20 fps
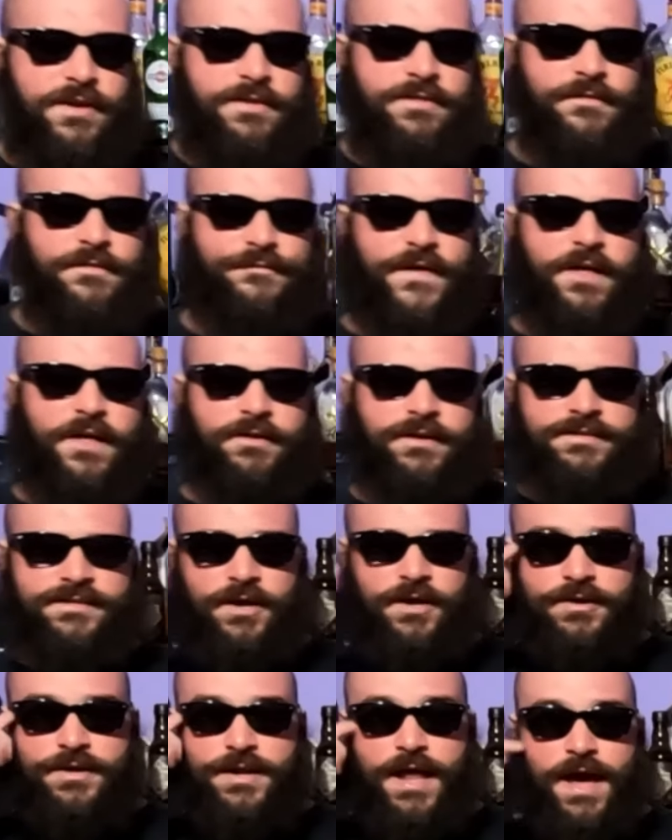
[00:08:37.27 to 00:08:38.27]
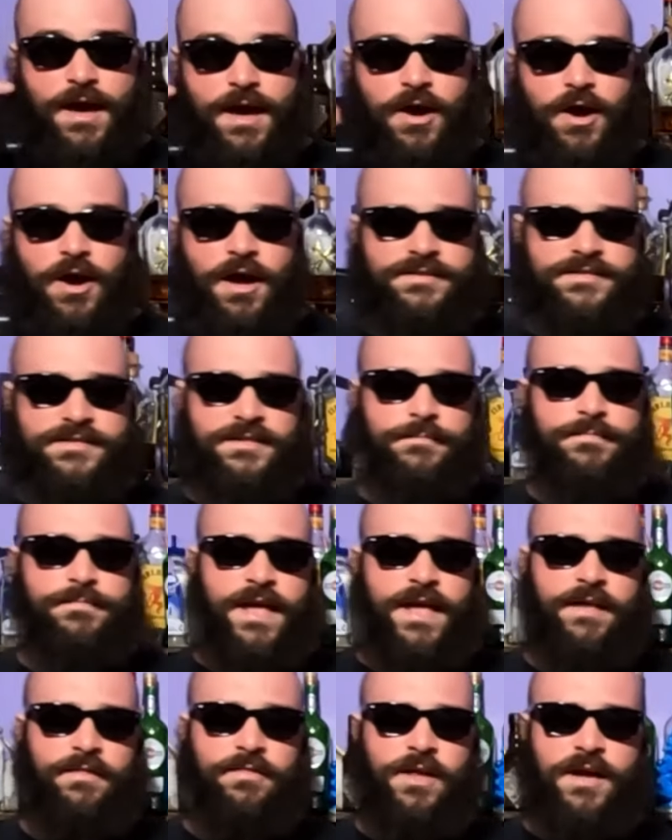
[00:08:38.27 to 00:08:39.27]
The Falcons are not awesome.
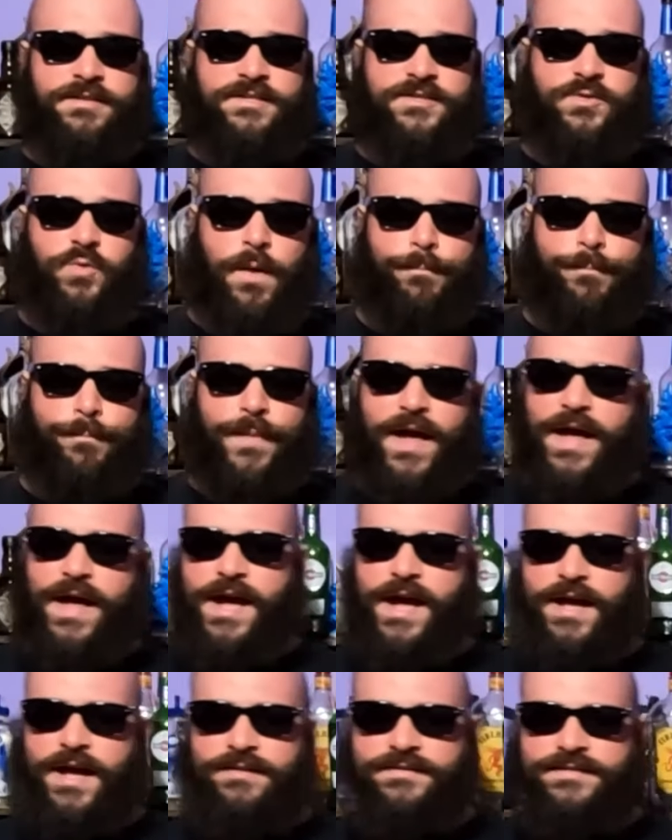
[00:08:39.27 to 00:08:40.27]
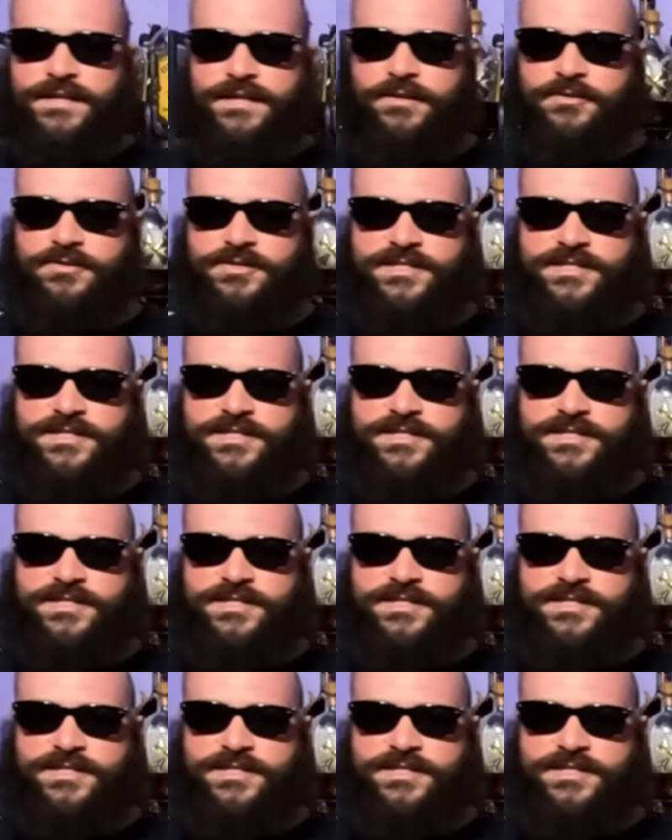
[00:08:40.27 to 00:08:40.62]
They lost to a bad Steelers